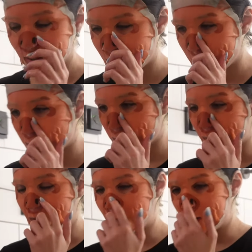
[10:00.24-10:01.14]
and I
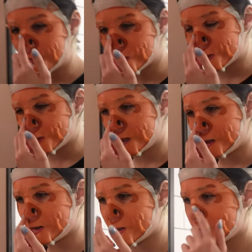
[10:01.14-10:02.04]
broke out
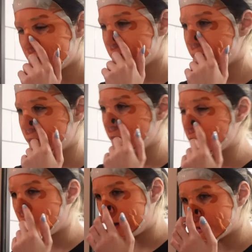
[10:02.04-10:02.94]
everywhere. It's been a
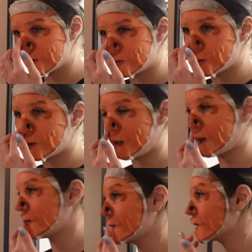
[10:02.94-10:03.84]
long two
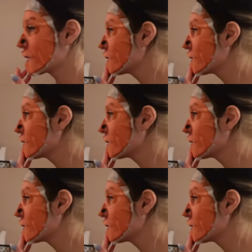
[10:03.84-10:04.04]
days.